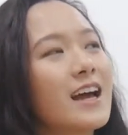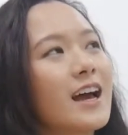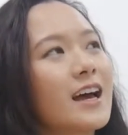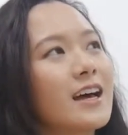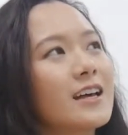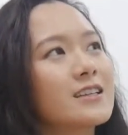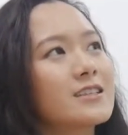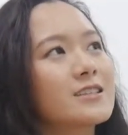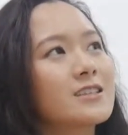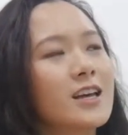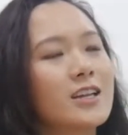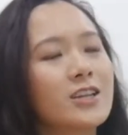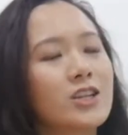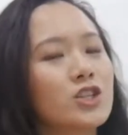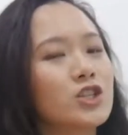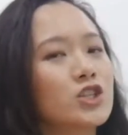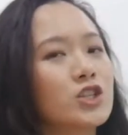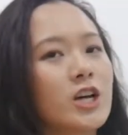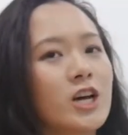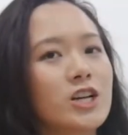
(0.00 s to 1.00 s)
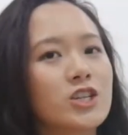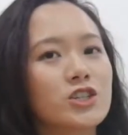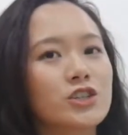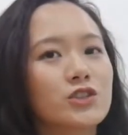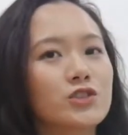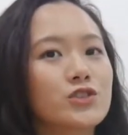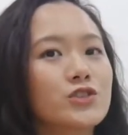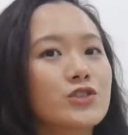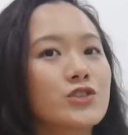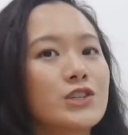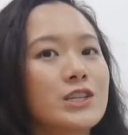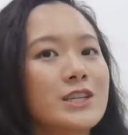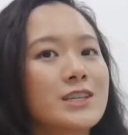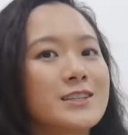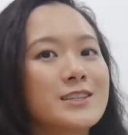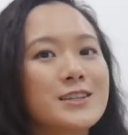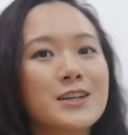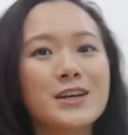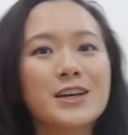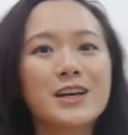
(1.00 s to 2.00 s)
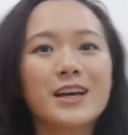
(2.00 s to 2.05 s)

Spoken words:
as an international student